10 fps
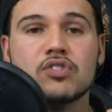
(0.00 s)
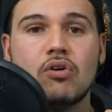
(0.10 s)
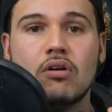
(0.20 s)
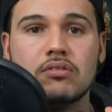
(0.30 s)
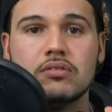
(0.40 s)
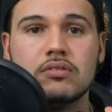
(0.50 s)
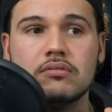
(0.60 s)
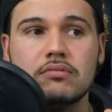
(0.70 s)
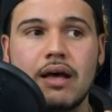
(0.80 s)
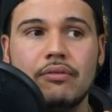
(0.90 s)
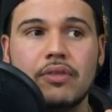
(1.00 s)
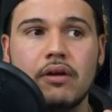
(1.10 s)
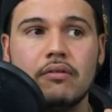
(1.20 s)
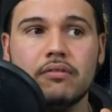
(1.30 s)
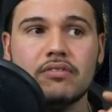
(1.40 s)
songs out
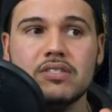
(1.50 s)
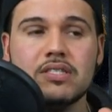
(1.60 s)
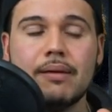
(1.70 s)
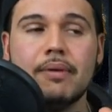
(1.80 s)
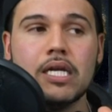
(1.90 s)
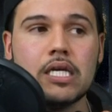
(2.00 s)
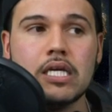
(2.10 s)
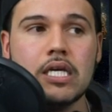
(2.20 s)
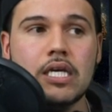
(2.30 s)
there. There isn't that many.